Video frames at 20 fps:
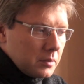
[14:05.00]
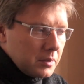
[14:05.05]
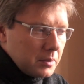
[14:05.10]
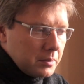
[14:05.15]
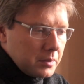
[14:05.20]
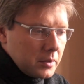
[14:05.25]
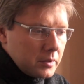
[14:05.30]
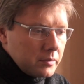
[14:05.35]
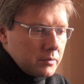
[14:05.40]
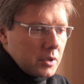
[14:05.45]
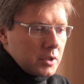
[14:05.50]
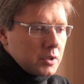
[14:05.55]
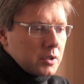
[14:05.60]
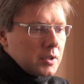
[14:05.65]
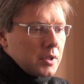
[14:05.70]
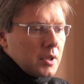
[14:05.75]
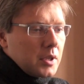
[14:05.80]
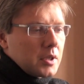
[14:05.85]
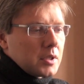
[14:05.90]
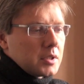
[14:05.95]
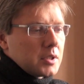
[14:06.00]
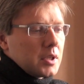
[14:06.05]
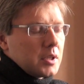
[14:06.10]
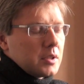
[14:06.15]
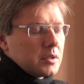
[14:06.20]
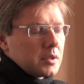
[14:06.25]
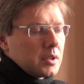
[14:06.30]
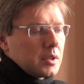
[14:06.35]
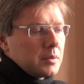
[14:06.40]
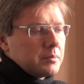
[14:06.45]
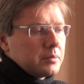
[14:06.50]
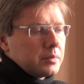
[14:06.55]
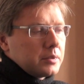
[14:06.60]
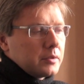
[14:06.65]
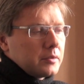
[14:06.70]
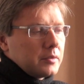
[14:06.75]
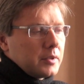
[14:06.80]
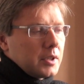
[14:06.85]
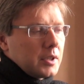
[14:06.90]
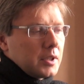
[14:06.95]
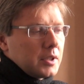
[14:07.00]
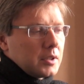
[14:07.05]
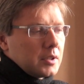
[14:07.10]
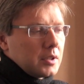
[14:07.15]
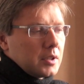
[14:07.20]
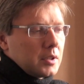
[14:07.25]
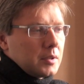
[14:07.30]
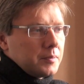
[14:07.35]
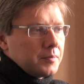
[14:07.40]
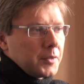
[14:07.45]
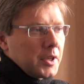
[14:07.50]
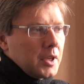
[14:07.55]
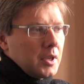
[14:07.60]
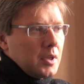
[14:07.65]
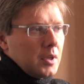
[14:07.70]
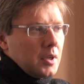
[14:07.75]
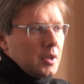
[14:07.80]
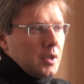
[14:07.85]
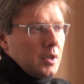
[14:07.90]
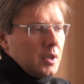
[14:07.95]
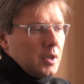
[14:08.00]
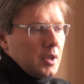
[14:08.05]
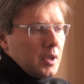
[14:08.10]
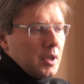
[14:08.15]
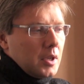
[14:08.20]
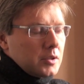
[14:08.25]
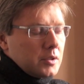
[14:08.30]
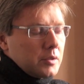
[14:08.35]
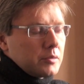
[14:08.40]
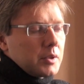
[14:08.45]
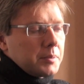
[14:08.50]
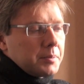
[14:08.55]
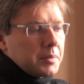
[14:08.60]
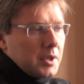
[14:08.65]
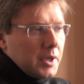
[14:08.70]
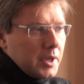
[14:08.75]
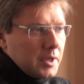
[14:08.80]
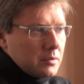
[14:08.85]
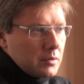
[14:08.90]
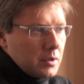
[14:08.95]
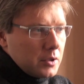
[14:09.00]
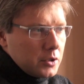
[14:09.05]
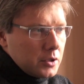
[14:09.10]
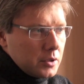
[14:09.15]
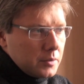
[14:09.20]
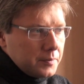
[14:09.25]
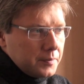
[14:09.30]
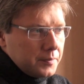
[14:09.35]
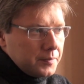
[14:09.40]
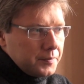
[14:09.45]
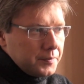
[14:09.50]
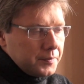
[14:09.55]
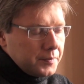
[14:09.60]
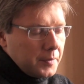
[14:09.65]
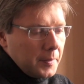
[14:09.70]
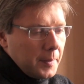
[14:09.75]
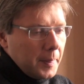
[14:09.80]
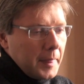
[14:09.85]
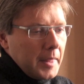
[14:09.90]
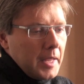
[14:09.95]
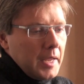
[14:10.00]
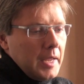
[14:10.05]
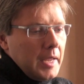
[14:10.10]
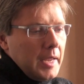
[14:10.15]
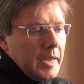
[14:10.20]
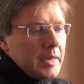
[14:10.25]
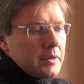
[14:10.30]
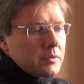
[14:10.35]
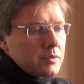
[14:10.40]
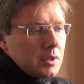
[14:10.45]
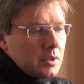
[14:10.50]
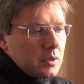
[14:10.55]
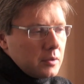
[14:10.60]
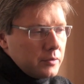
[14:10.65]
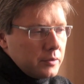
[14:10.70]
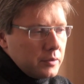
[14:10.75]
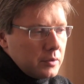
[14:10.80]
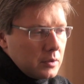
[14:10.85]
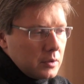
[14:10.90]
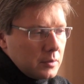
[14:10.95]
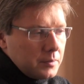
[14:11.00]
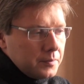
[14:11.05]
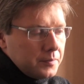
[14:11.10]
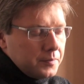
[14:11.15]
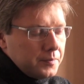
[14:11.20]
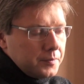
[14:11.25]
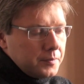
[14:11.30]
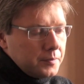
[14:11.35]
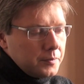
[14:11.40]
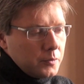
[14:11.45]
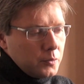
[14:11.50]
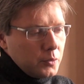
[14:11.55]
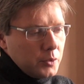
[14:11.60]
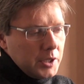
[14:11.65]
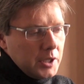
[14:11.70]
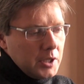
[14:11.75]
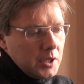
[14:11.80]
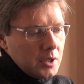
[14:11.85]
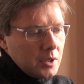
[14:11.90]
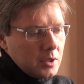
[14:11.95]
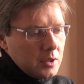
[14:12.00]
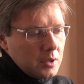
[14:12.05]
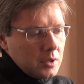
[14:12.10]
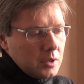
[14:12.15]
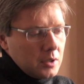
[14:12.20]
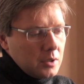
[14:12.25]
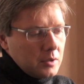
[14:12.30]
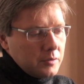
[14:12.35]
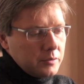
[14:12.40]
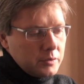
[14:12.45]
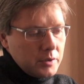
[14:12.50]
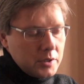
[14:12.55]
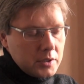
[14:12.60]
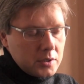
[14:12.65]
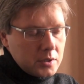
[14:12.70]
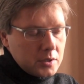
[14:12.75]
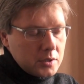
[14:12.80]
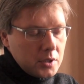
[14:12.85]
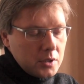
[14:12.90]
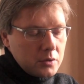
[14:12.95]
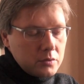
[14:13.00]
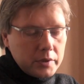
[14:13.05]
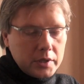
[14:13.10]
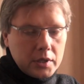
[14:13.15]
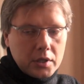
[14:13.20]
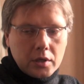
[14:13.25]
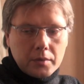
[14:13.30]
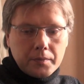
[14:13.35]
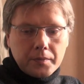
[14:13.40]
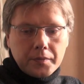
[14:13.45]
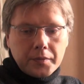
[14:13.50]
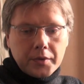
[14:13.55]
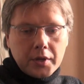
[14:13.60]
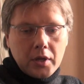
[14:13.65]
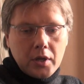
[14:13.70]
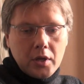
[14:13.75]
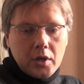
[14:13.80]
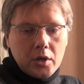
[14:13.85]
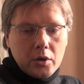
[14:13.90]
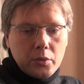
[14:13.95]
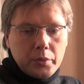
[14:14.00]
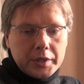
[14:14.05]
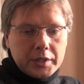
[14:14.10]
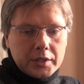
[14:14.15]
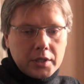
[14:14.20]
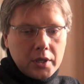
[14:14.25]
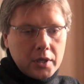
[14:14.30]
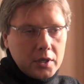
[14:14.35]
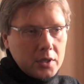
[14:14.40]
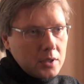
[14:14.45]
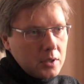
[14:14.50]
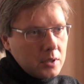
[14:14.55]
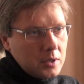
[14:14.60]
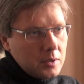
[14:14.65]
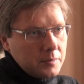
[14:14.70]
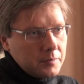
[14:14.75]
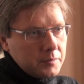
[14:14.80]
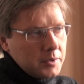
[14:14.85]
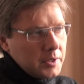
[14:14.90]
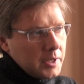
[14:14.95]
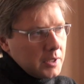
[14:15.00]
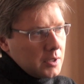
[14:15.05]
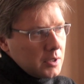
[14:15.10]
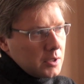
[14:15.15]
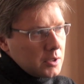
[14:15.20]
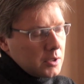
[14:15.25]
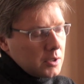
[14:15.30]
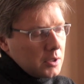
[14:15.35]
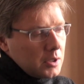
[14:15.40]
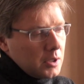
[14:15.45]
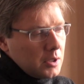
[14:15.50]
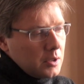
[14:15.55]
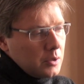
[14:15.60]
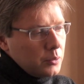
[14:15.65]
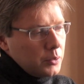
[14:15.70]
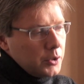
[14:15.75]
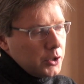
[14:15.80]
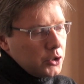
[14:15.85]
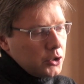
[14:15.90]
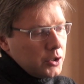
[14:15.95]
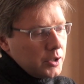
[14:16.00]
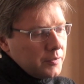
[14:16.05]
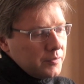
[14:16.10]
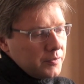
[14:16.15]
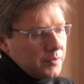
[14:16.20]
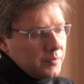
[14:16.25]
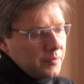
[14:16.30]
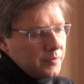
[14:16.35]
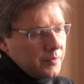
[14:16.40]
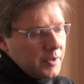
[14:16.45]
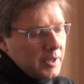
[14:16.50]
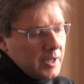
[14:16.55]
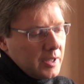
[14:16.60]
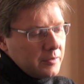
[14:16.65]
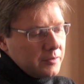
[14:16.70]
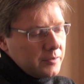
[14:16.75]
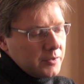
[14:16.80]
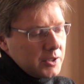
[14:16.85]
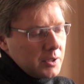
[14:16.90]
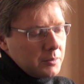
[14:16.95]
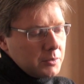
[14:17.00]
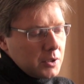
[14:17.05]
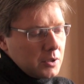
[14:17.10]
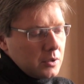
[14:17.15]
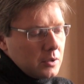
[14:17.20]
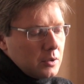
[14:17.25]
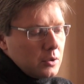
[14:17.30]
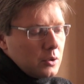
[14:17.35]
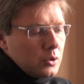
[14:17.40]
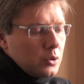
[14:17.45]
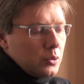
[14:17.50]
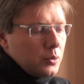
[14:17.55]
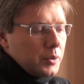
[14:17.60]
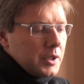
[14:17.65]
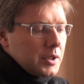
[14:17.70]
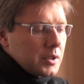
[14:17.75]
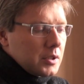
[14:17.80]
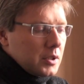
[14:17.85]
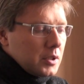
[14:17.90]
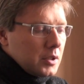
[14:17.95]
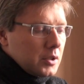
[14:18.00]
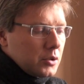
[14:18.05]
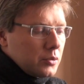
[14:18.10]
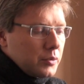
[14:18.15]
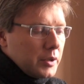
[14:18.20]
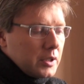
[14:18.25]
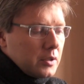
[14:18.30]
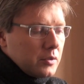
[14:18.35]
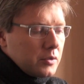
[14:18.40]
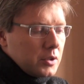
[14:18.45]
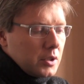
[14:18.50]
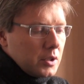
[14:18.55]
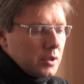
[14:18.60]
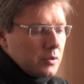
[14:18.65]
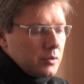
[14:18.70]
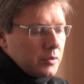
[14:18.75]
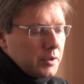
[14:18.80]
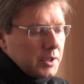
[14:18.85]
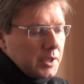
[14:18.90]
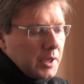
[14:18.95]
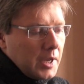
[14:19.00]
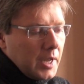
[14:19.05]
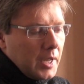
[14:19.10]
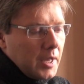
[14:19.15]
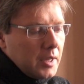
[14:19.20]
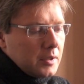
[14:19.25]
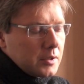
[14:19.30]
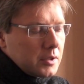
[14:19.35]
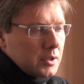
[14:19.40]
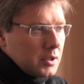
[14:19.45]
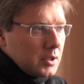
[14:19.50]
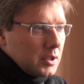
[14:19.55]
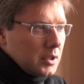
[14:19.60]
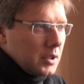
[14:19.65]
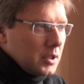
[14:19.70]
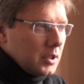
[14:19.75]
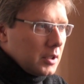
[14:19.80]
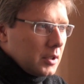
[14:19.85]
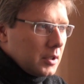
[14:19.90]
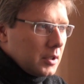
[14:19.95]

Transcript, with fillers: to people in Russian and they, they provide, um, and they reply in Russian. In written form, we, uh, for instance, in Riga, we take um, letters uh, which have something to do with uh, threat of security, health, uh,